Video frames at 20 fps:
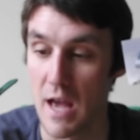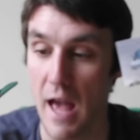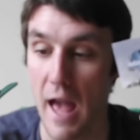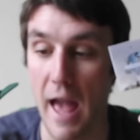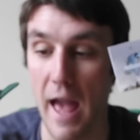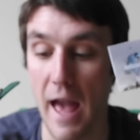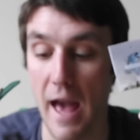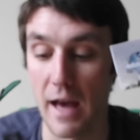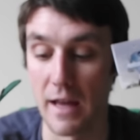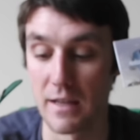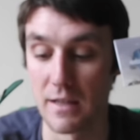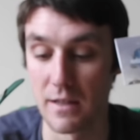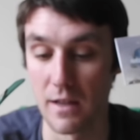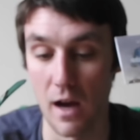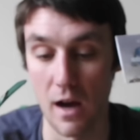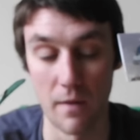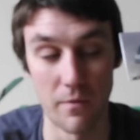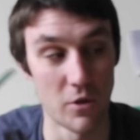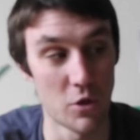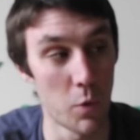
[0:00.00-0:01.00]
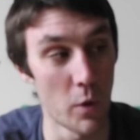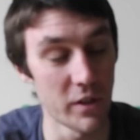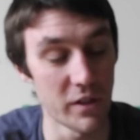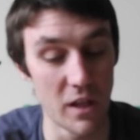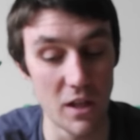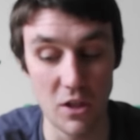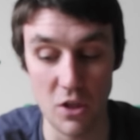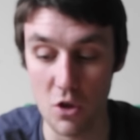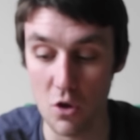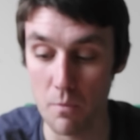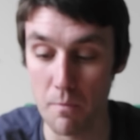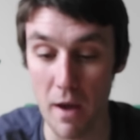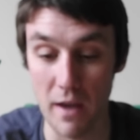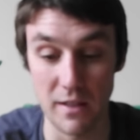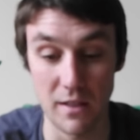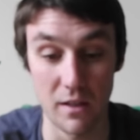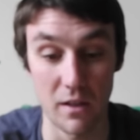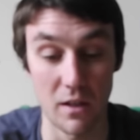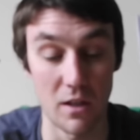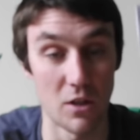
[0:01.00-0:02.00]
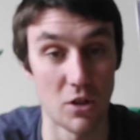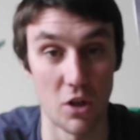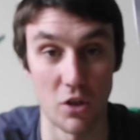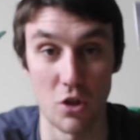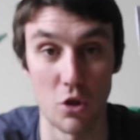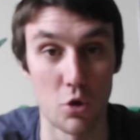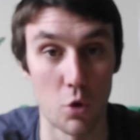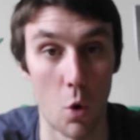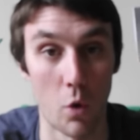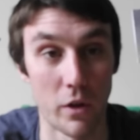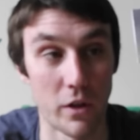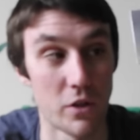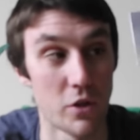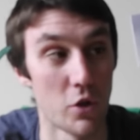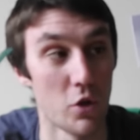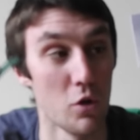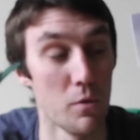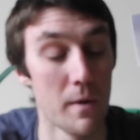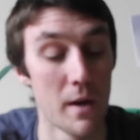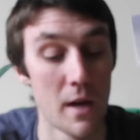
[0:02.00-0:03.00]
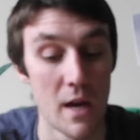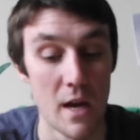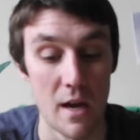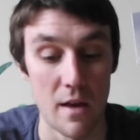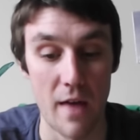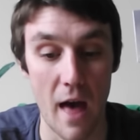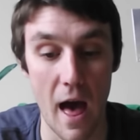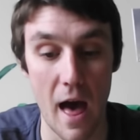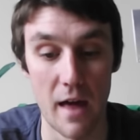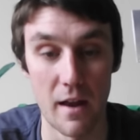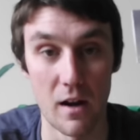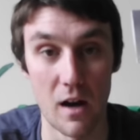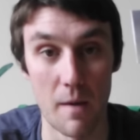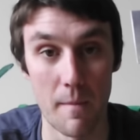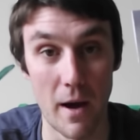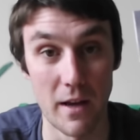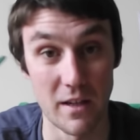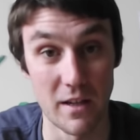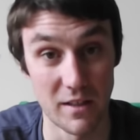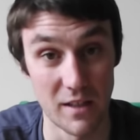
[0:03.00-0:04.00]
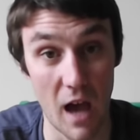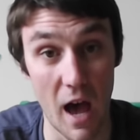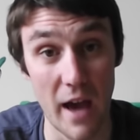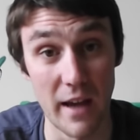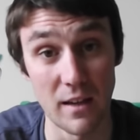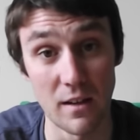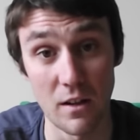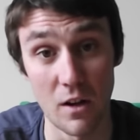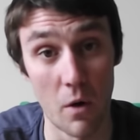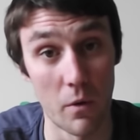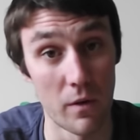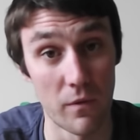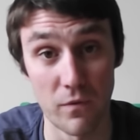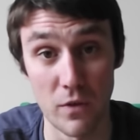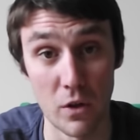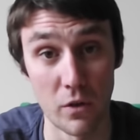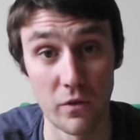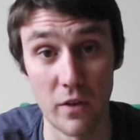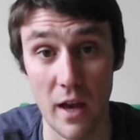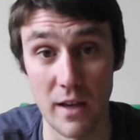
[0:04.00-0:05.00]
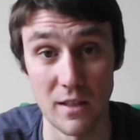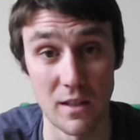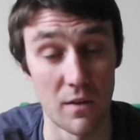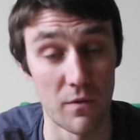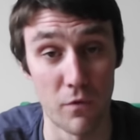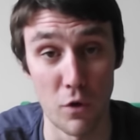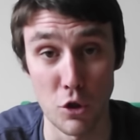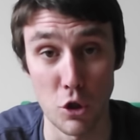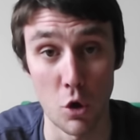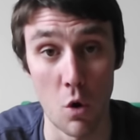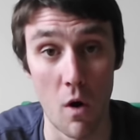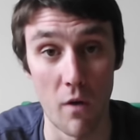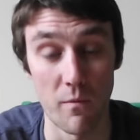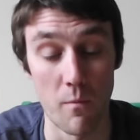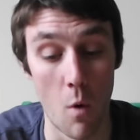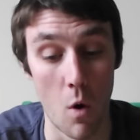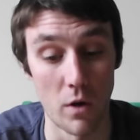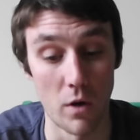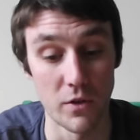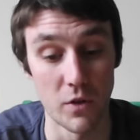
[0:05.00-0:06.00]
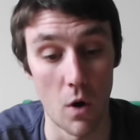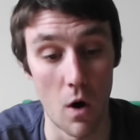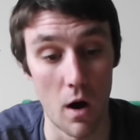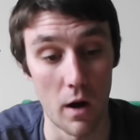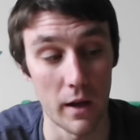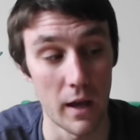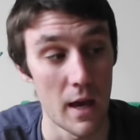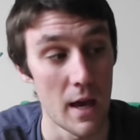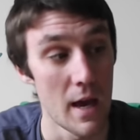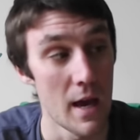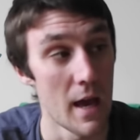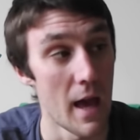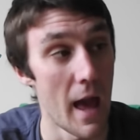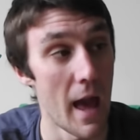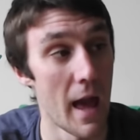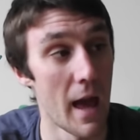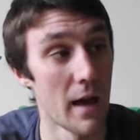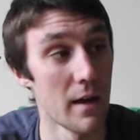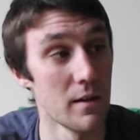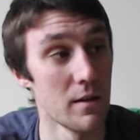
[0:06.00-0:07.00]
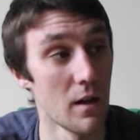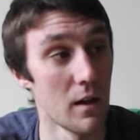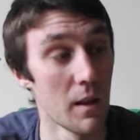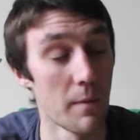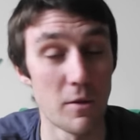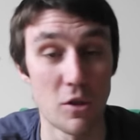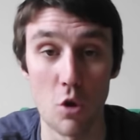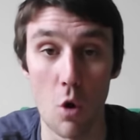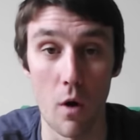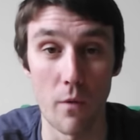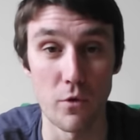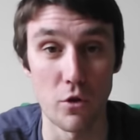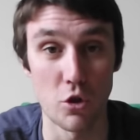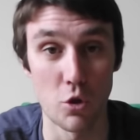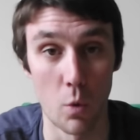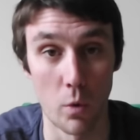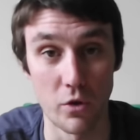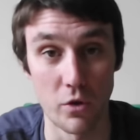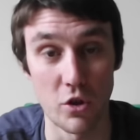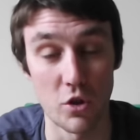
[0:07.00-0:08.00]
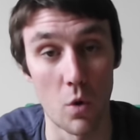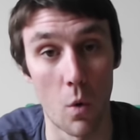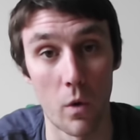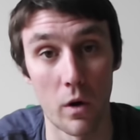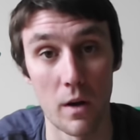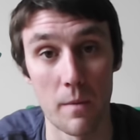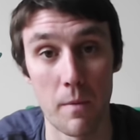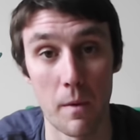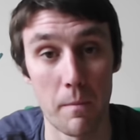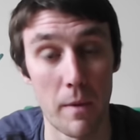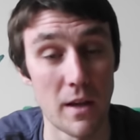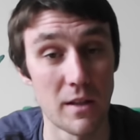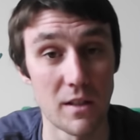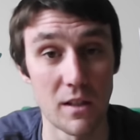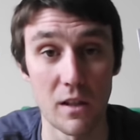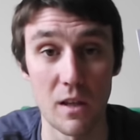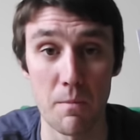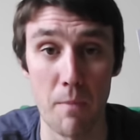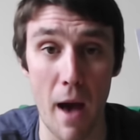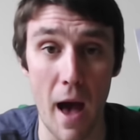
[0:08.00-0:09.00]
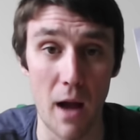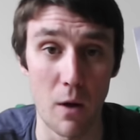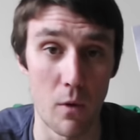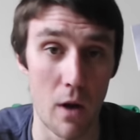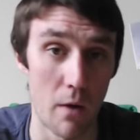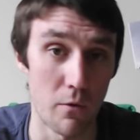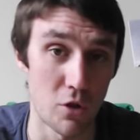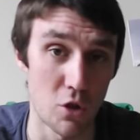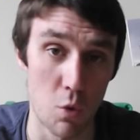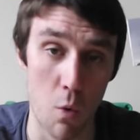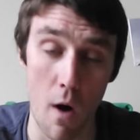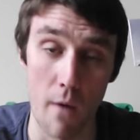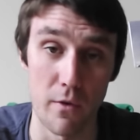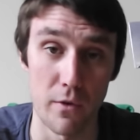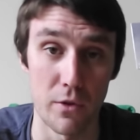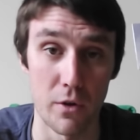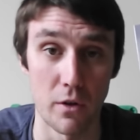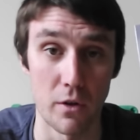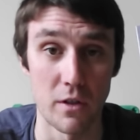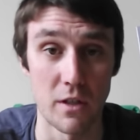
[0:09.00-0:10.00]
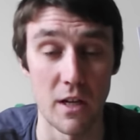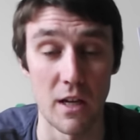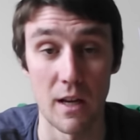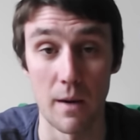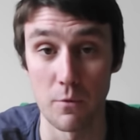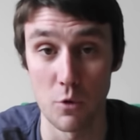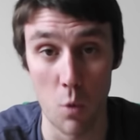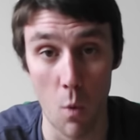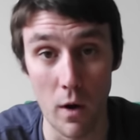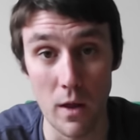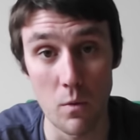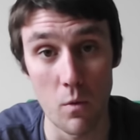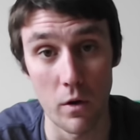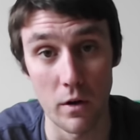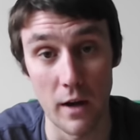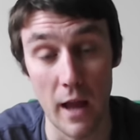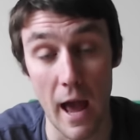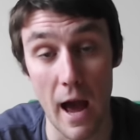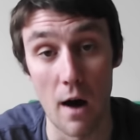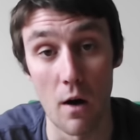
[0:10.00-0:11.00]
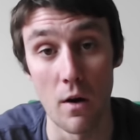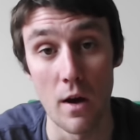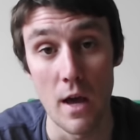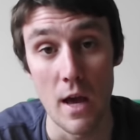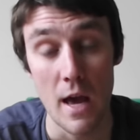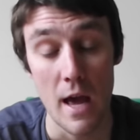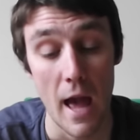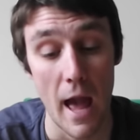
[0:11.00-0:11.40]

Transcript: And the Twisty Tube basically is just a trolling tube that I designed, you know, and field tested fishing off Montauk. And let me start off with a short story. But basically, back when I was 12 or 13, I'm 21 now.